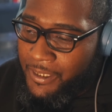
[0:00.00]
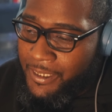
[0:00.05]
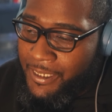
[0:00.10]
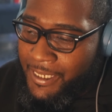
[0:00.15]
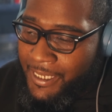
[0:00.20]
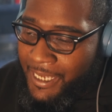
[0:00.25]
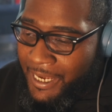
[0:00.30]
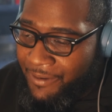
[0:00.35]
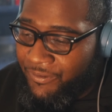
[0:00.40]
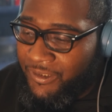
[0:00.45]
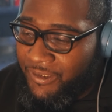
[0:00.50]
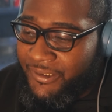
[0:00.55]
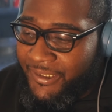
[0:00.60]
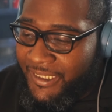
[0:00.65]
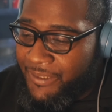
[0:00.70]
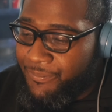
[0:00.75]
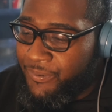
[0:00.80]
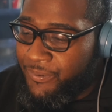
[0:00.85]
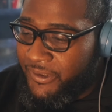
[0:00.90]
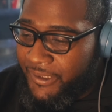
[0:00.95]

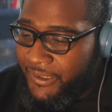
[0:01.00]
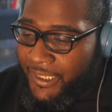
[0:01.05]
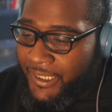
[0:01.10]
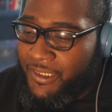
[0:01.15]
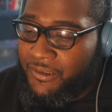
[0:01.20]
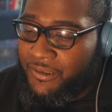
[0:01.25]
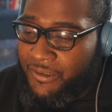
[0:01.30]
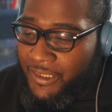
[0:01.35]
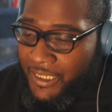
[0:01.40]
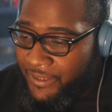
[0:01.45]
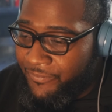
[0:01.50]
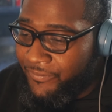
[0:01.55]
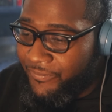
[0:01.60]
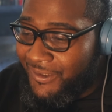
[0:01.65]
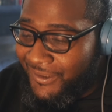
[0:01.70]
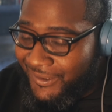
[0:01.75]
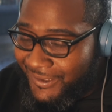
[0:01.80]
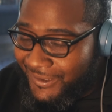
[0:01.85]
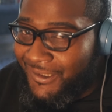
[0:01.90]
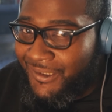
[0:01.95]
everything pertaining to every
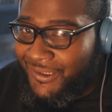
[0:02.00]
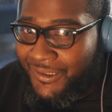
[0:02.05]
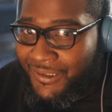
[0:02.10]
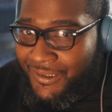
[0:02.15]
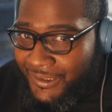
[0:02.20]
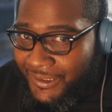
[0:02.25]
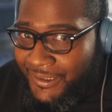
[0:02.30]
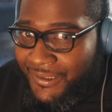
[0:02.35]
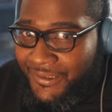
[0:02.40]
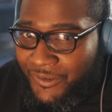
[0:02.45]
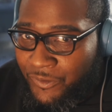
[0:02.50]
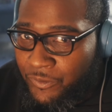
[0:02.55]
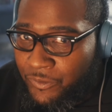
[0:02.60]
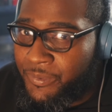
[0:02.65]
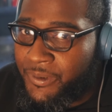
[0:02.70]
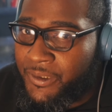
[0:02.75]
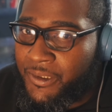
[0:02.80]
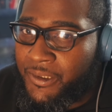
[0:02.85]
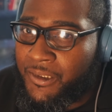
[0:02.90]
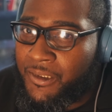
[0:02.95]
session needs to
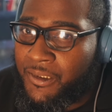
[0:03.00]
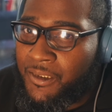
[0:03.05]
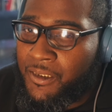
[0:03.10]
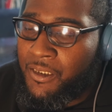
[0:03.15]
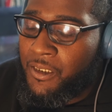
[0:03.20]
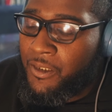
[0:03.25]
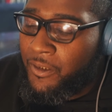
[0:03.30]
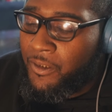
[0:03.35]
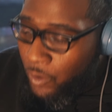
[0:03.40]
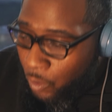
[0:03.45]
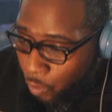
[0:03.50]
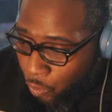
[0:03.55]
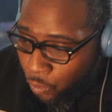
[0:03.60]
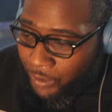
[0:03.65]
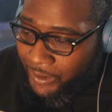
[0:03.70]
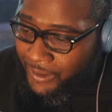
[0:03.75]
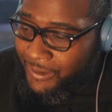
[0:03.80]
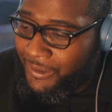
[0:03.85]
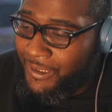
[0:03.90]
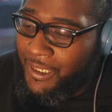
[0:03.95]
be
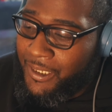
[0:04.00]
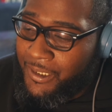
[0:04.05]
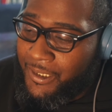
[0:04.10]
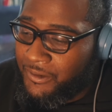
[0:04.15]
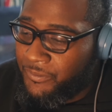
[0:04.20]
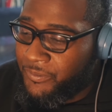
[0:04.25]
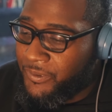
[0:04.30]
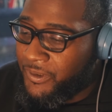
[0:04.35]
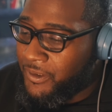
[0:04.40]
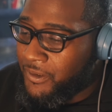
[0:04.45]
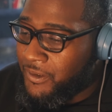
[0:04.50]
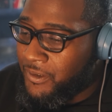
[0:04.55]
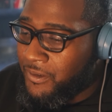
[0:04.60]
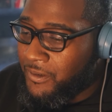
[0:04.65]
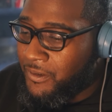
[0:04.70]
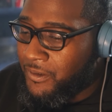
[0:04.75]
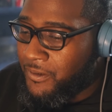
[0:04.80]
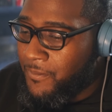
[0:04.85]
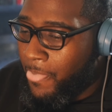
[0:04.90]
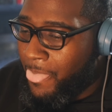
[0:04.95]
organized,
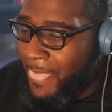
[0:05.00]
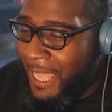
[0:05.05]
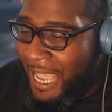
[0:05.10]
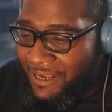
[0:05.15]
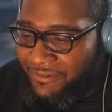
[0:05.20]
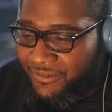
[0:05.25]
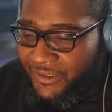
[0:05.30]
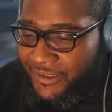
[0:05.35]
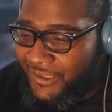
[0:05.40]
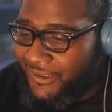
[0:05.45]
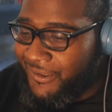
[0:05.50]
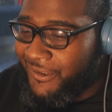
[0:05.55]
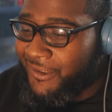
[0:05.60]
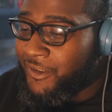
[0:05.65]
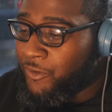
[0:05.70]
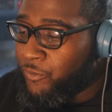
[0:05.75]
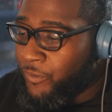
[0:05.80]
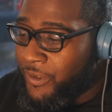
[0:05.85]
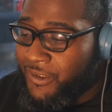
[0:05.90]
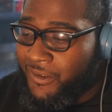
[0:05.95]
because I've seen
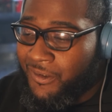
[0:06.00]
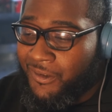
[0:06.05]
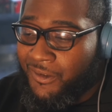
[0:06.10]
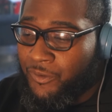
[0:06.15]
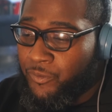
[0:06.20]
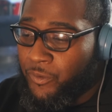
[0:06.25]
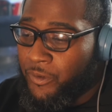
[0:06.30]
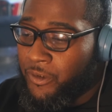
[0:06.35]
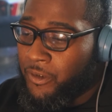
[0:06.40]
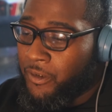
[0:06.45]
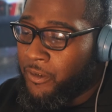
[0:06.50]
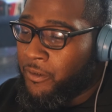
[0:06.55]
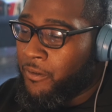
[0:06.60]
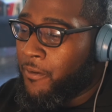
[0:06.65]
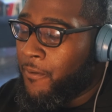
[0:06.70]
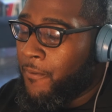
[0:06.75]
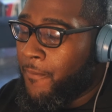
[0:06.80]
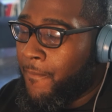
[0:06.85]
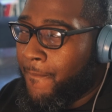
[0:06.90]
situations where